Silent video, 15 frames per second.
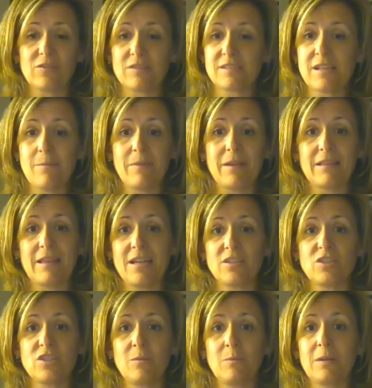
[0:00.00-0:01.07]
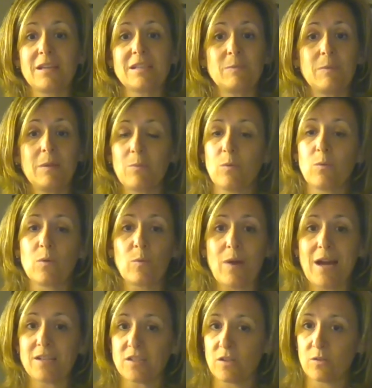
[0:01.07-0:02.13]
Summit last year because people were
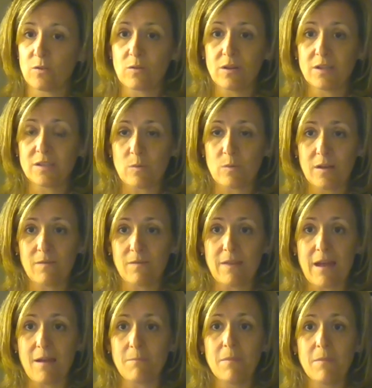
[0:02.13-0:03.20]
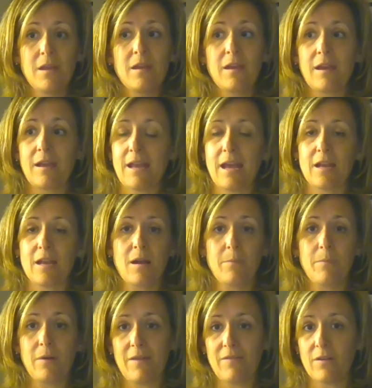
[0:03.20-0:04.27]
watching. Lori's one of them, and I have
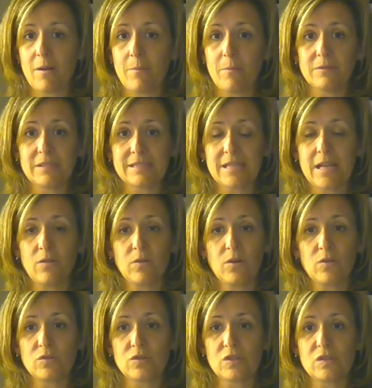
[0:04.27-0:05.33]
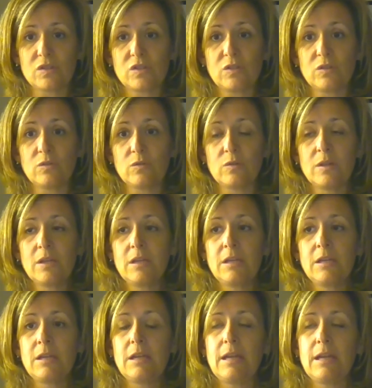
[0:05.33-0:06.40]
a couple discount coaches too.
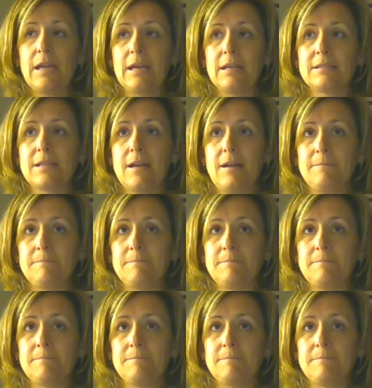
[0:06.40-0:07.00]
And